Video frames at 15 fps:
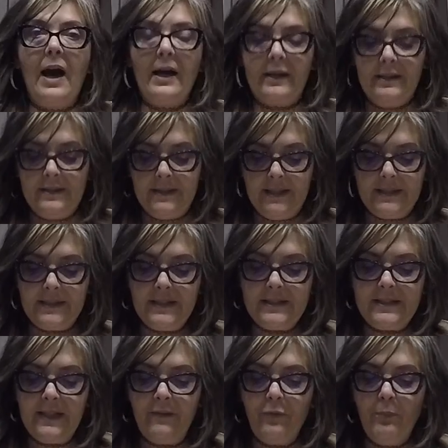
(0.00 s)

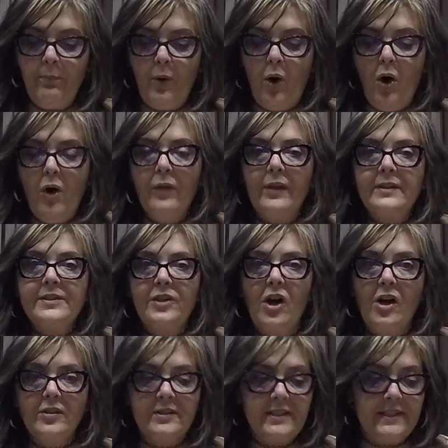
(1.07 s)
consistency of a ball that's
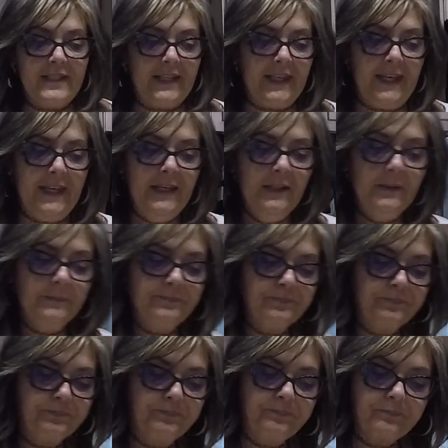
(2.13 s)
non-sticky,
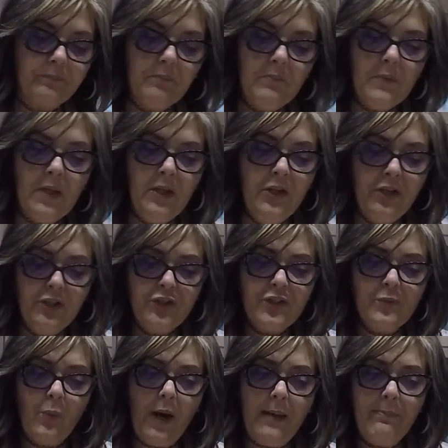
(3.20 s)
you can
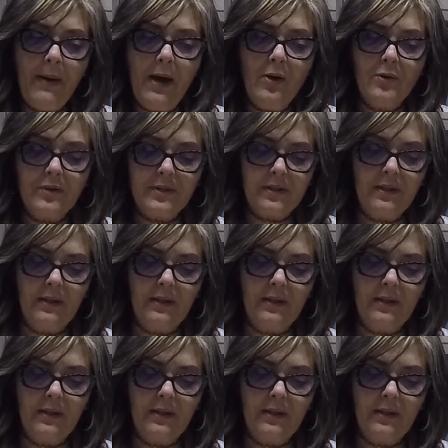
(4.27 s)
just wipe out